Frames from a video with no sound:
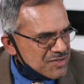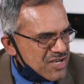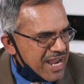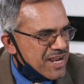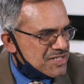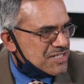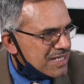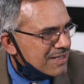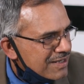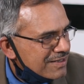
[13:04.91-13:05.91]
has
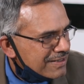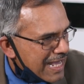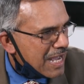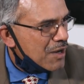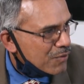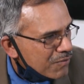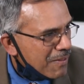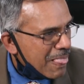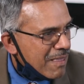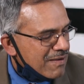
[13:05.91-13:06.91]
changed now.
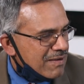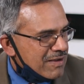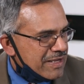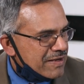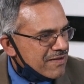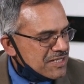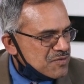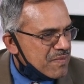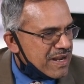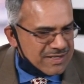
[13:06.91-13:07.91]

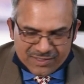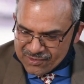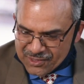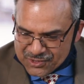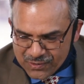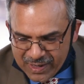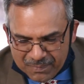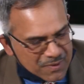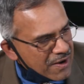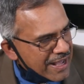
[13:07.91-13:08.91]
Investment is also
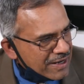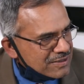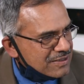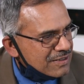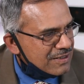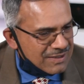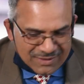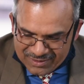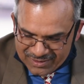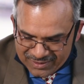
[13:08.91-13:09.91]
a product.
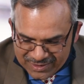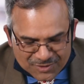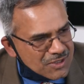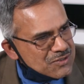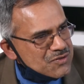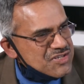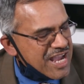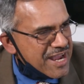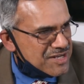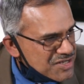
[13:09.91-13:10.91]
It has also
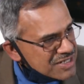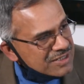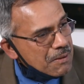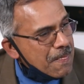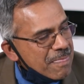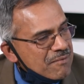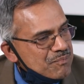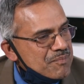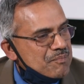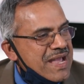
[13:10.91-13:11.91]
changed.
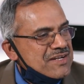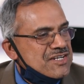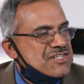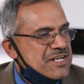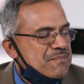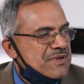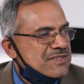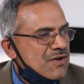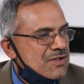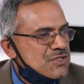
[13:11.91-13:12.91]
Mentorship
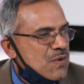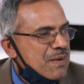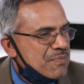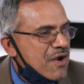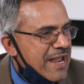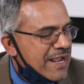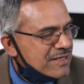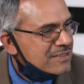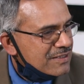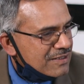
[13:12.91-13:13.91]
is also a
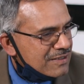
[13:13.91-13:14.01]
product.